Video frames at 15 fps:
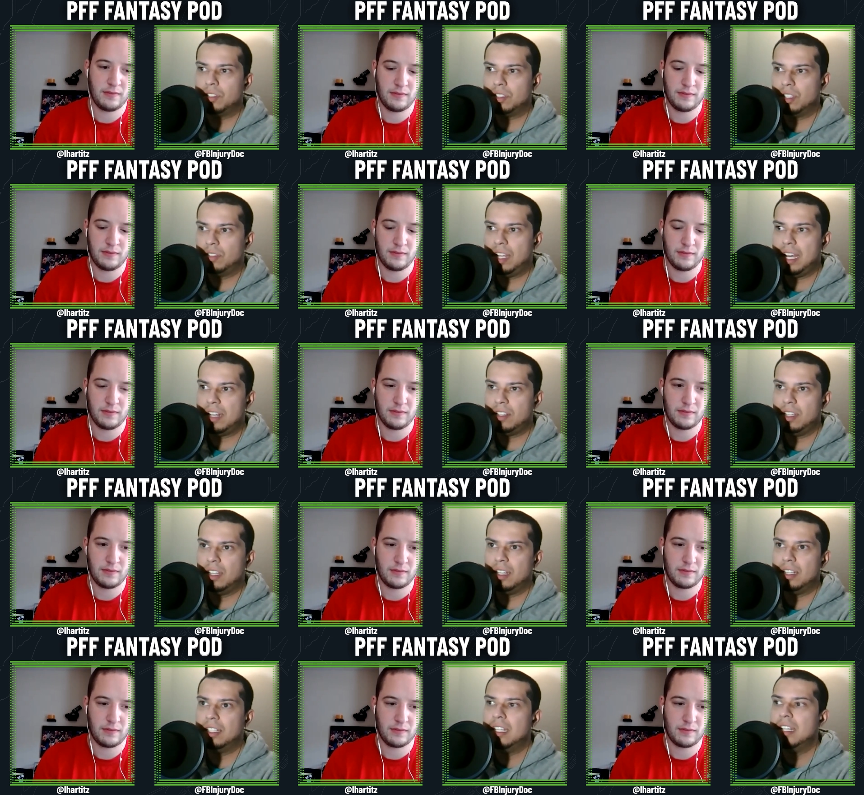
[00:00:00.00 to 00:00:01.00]
Speaker 1: that have had
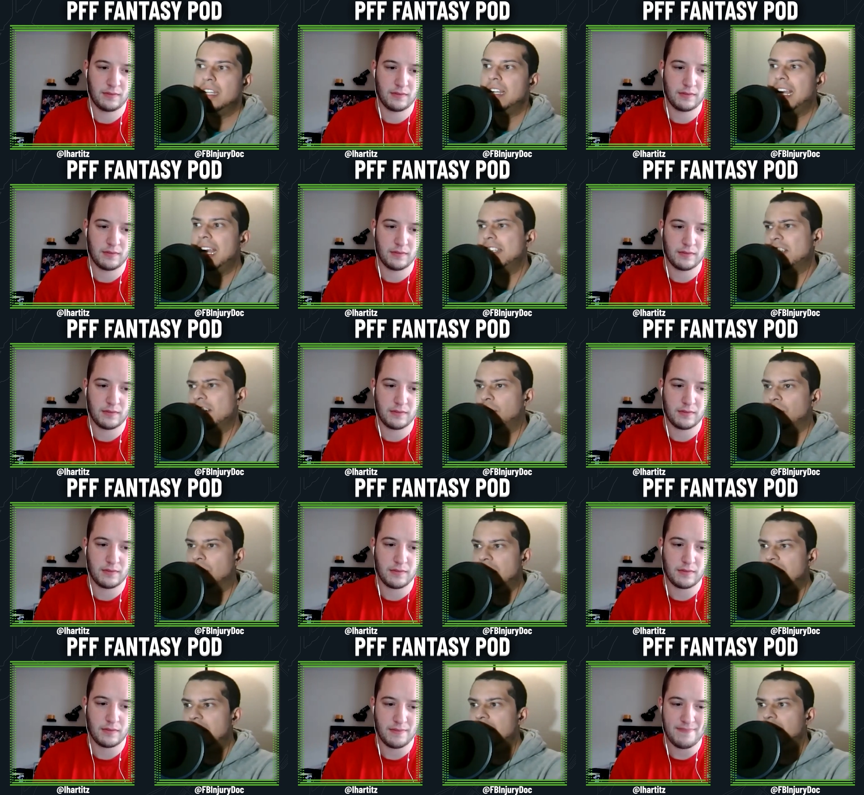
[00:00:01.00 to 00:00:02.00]
uh, AJ
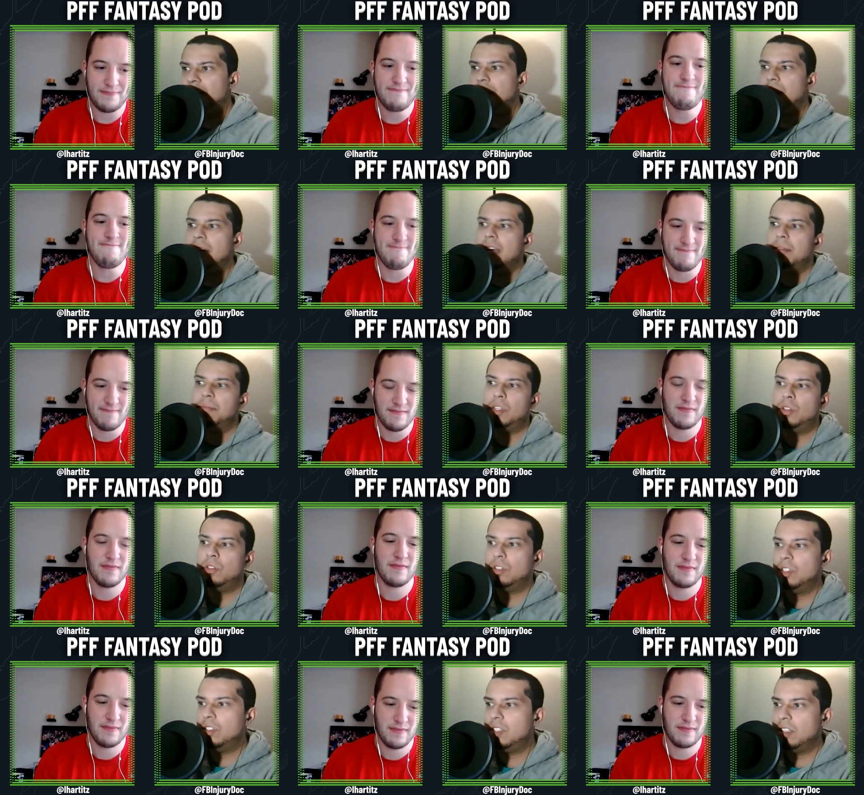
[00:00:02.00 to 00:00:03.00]
Green, even. But you,
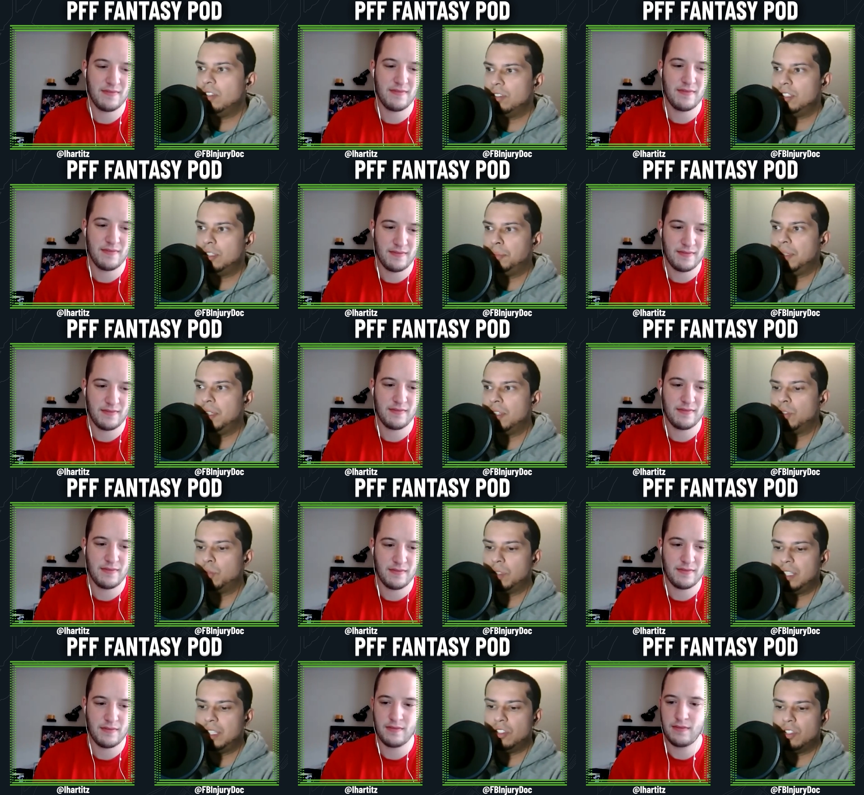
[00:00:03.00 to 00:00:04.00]
you see all these players
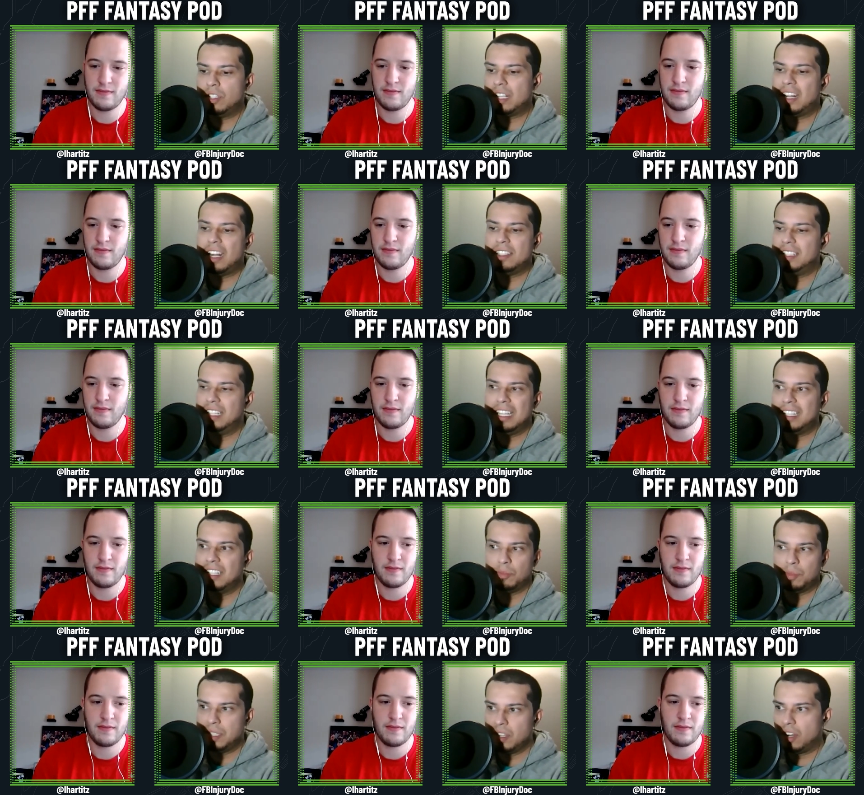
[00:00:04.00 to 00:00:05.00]
with injuries. I, I, I think it'll
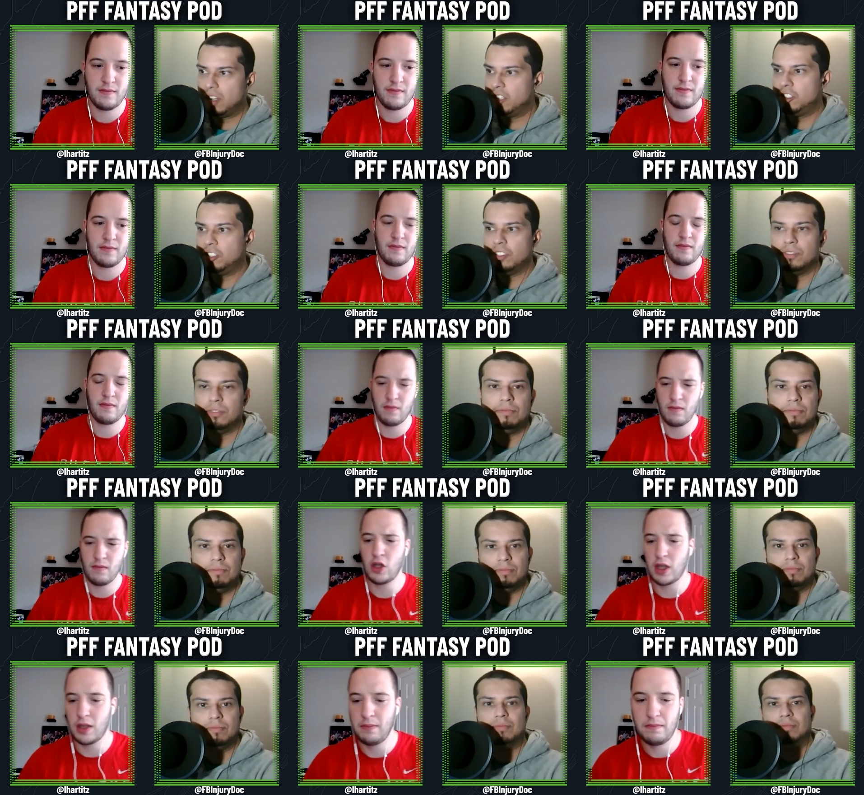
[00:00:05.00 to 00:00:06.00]
be a non issue.
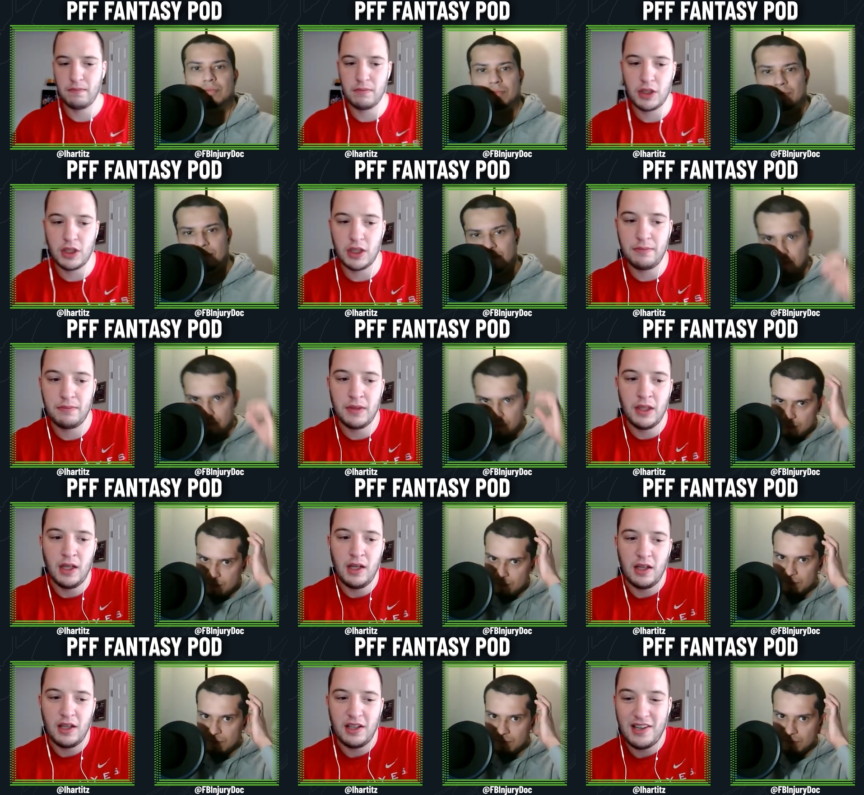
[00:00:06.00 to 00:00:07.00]
Speaker 2: Okay, good.
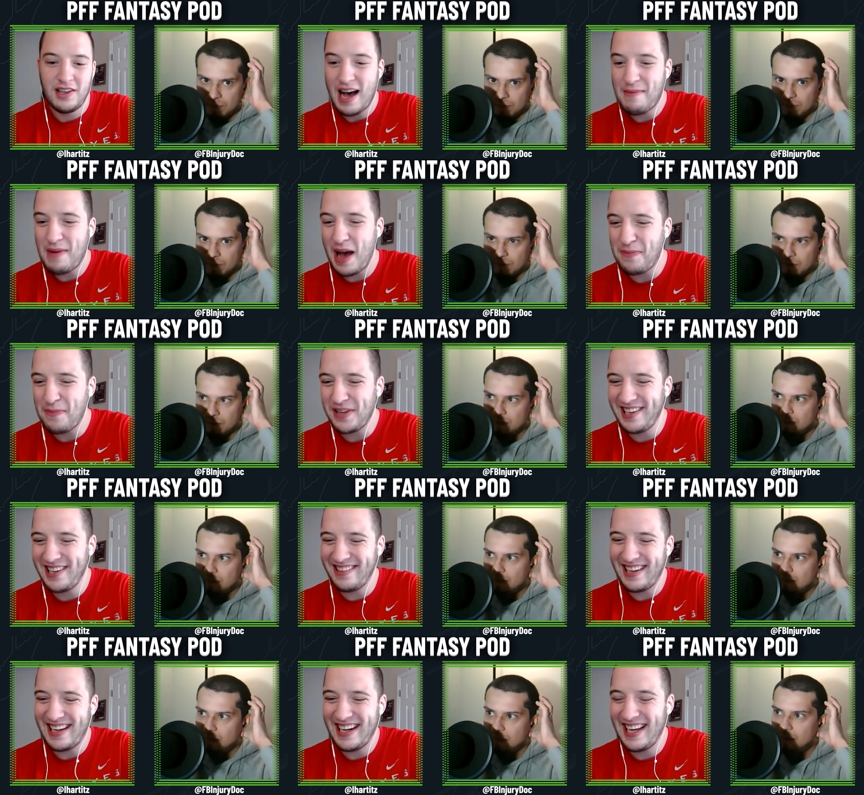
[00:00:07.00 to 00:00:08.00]
I'm happy to
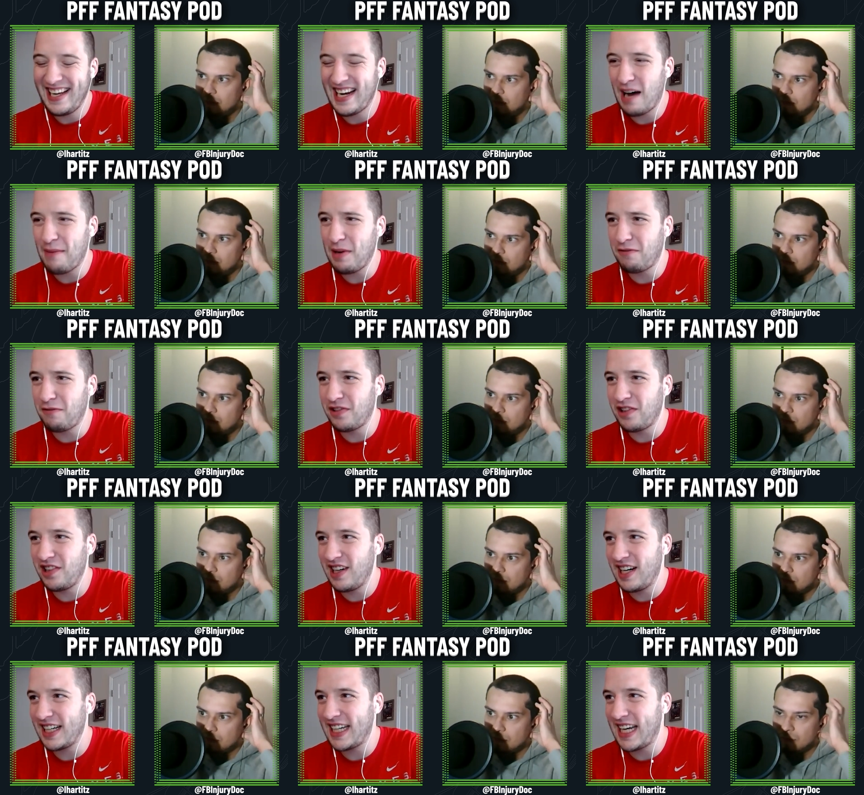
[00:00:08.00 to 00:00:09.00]
hear that. And how about
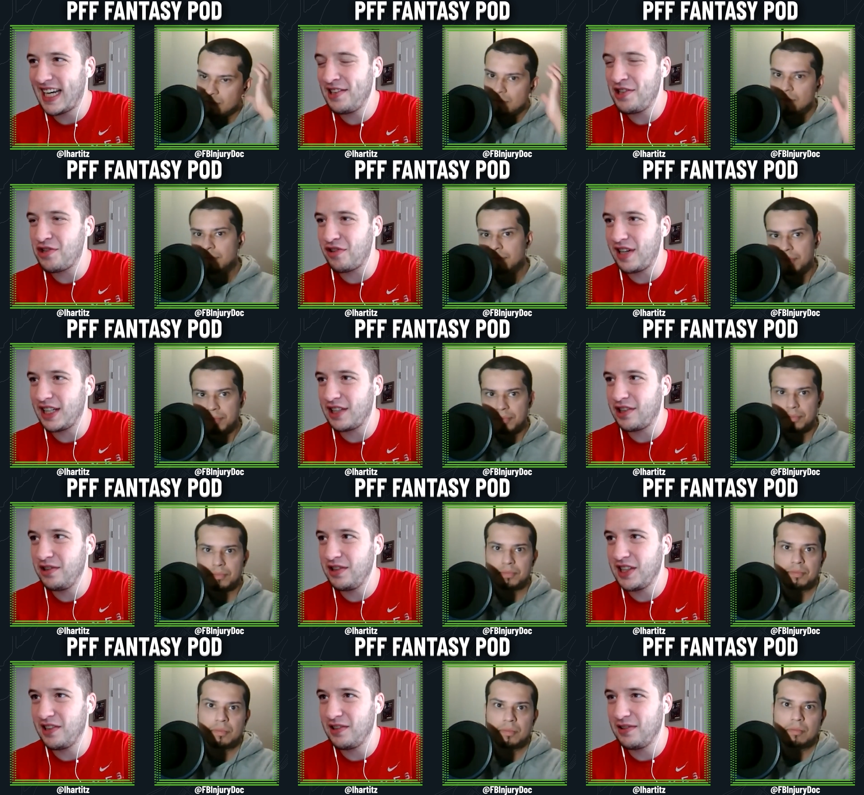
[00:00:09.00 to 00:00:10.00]
for uh, Kenyan Drake,
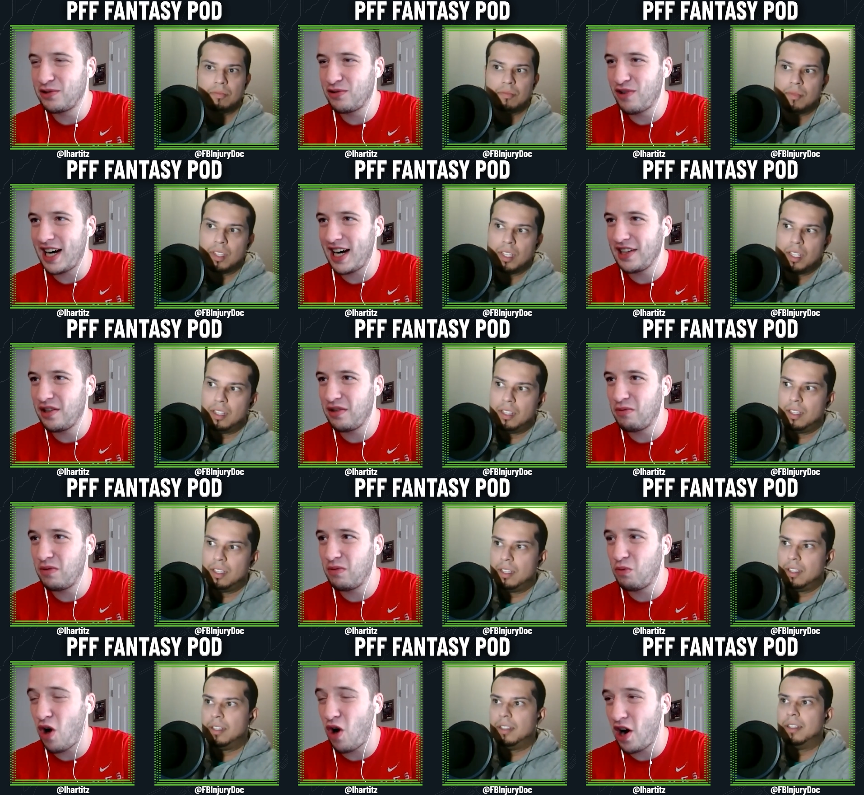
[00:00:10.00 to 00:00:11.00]
who you know he was rocking the
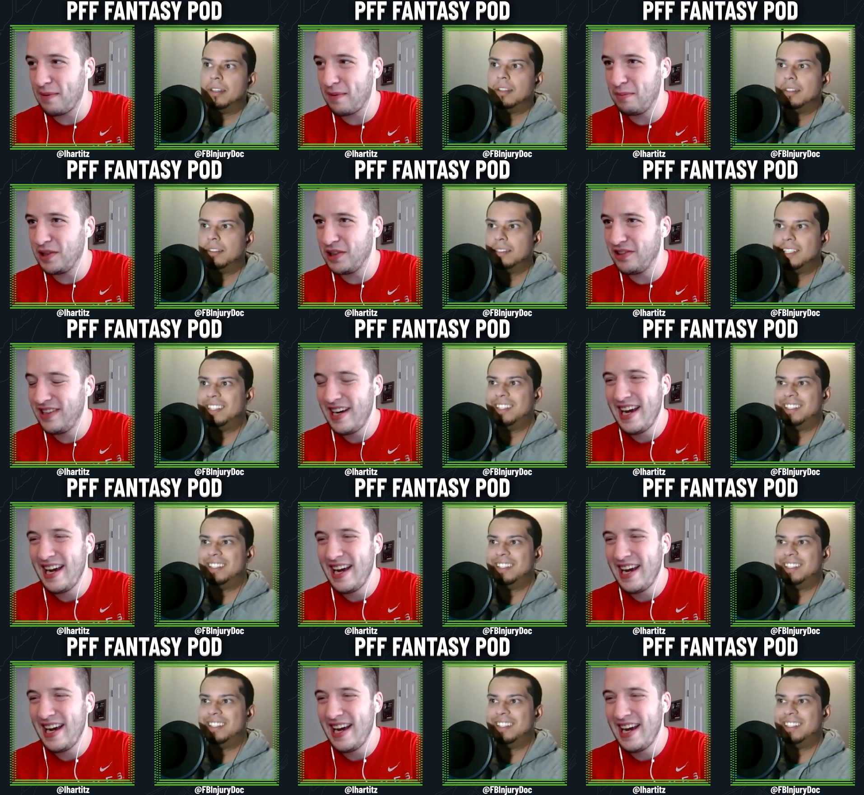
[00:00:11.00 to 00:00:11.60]
walking boot.